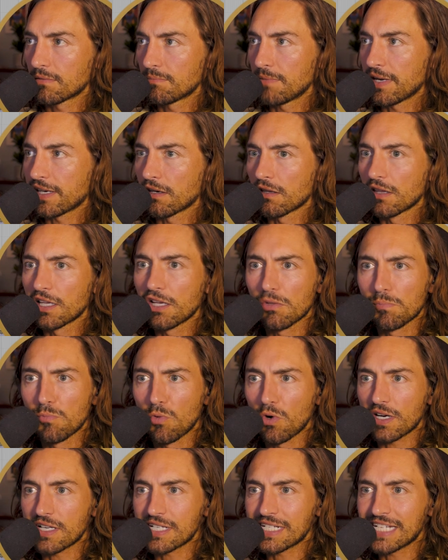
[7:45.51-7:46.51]
Make it a little
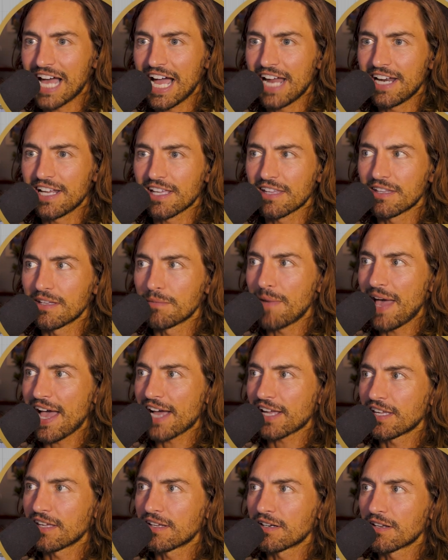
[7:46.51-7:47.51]
more exciting in the
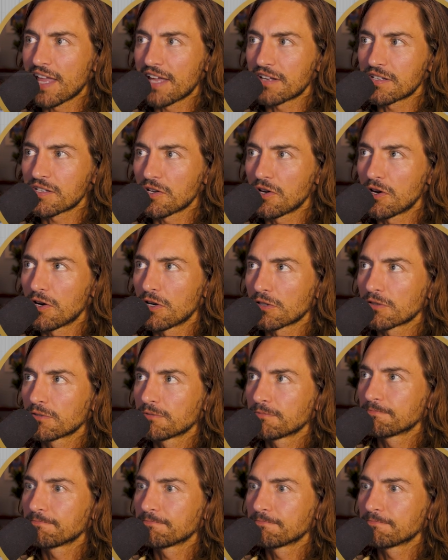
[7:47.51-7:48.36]
back end of that song.